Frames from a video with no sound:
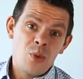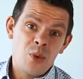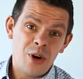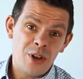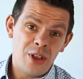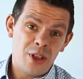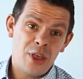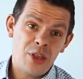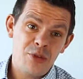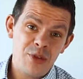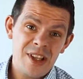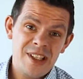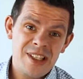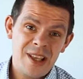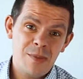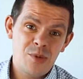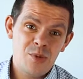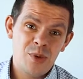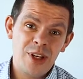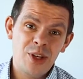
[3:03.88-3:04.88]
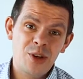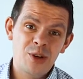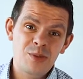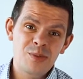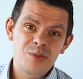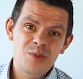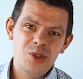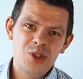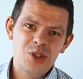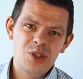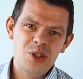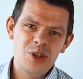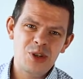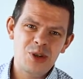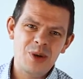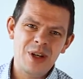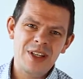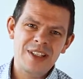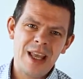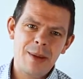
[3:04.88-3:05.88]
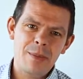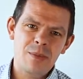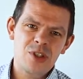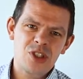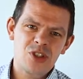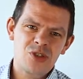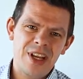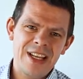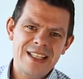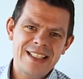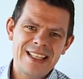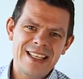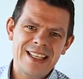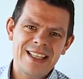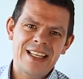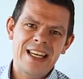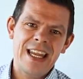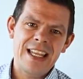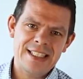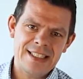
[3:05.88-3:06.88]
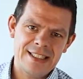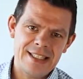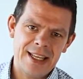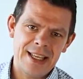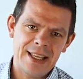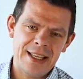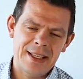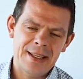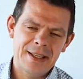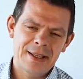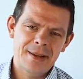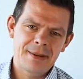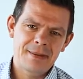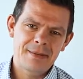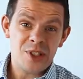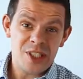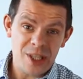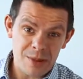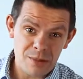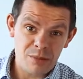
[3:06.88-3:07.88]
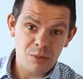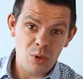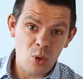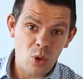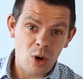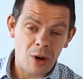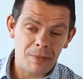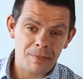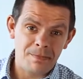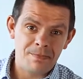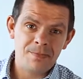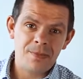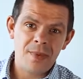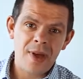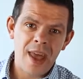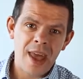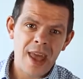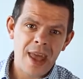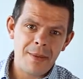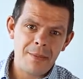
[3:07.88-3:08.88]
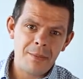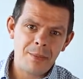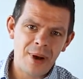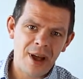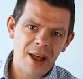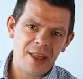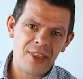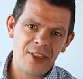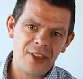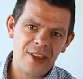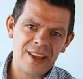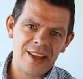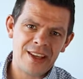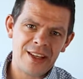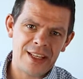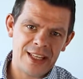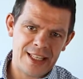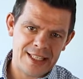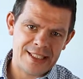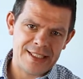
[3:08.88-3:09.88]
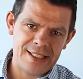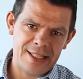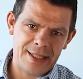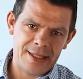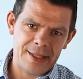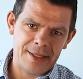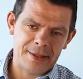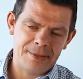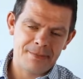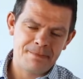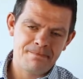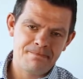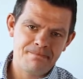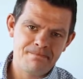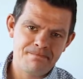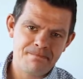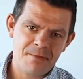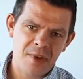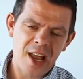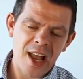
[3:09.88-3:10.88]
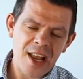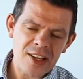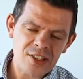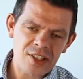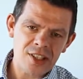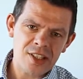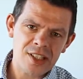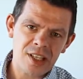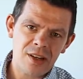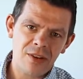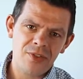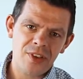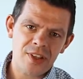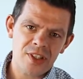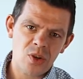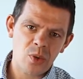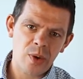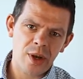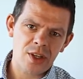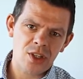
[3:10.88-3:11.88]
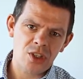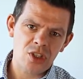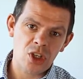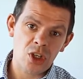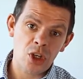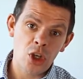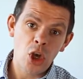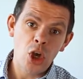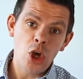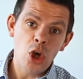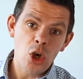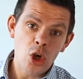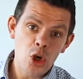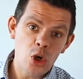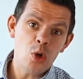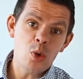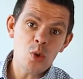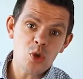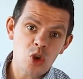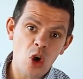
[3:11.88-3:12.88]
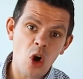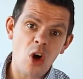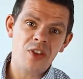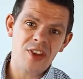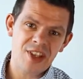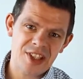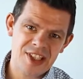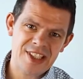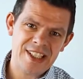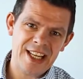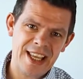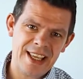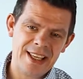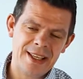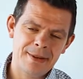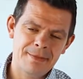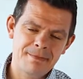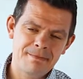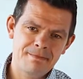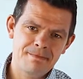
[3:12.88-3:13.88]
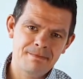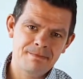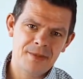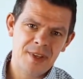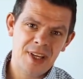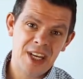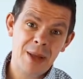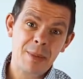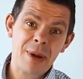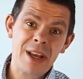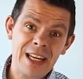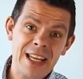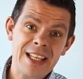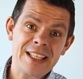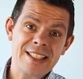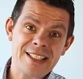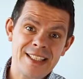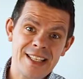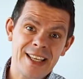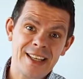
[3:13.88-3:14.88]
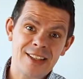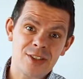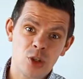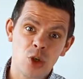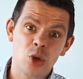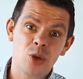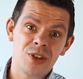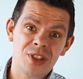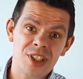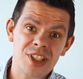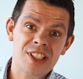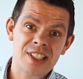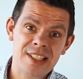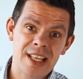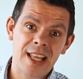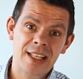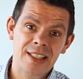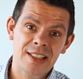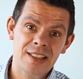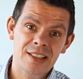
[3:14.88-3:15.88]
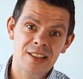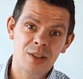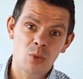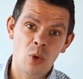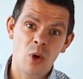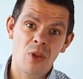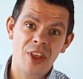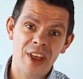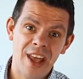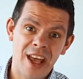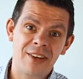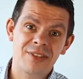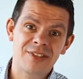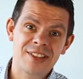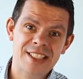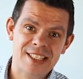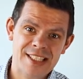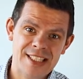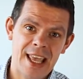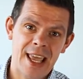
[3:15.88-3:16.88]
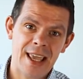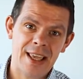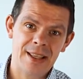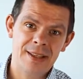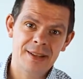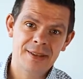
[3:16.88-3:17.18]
what are the 3 tips when it comes to demonstrating listening? Tip number 1, empathic listening. Ask yourself this question: who's got the stick? And am I listening to understand what they have to say?